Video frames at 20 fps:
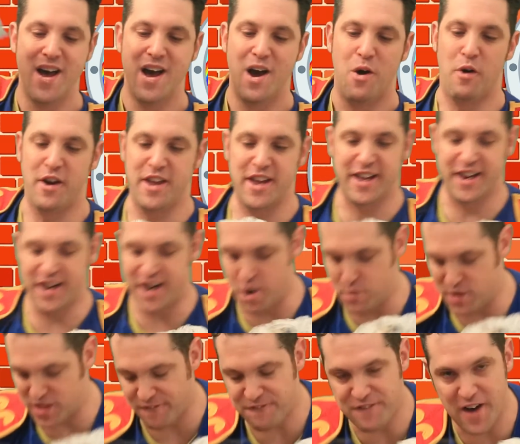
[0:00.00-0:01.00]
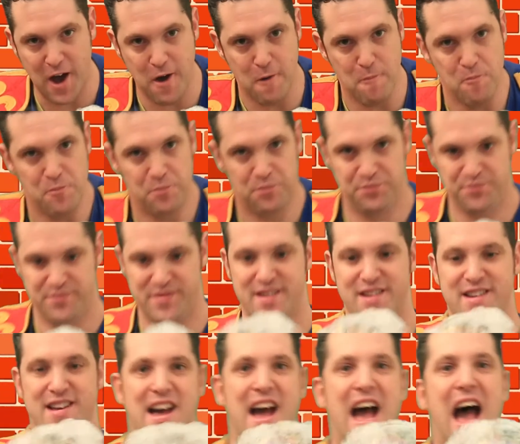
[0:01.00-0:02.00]
What are you going to do with the foam?
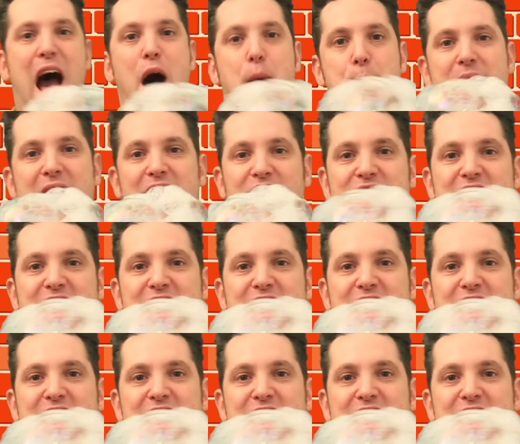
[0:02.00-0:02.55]
How about